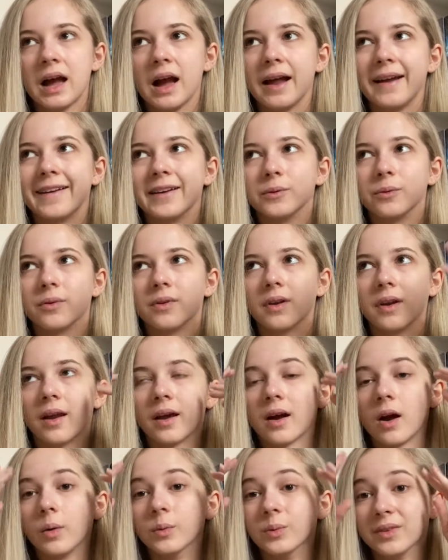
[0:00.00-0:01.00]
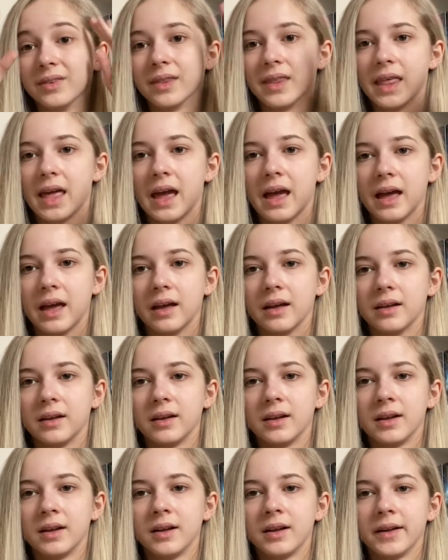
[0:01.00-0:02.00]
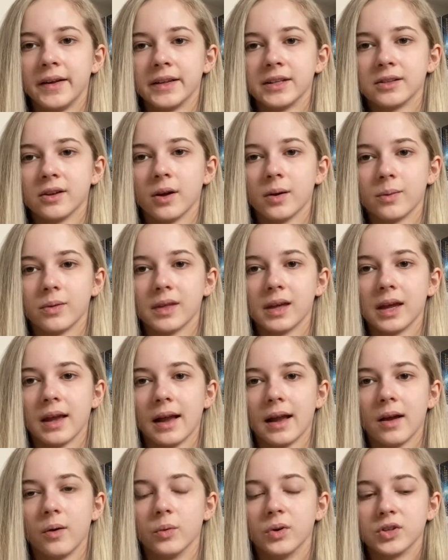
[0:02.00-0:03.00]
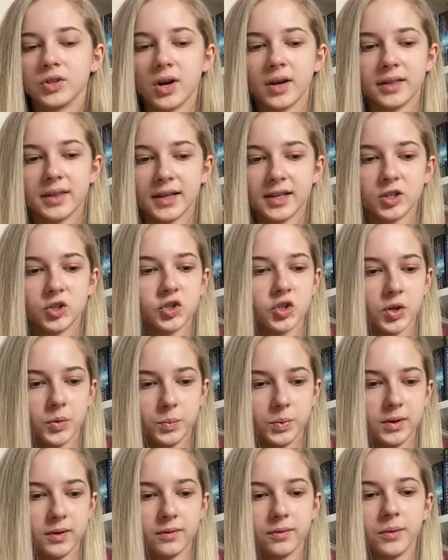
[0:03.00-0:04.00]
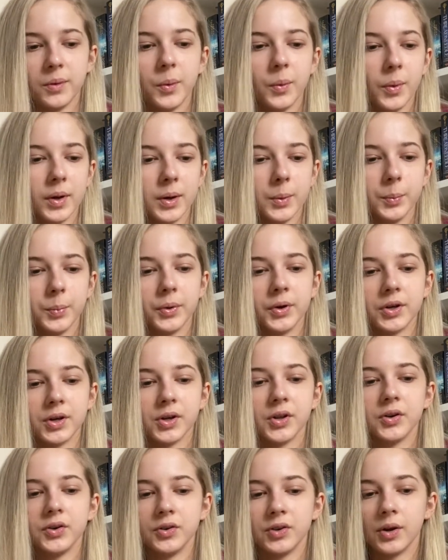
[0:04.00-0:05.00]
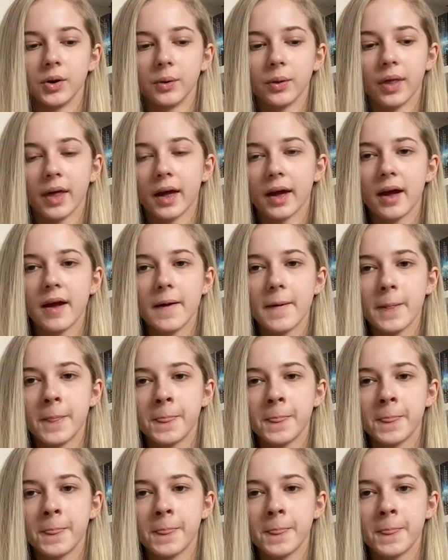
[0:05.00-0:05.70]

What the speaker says: It was like I was there type thing, which I think is so beautiful when a book can do that.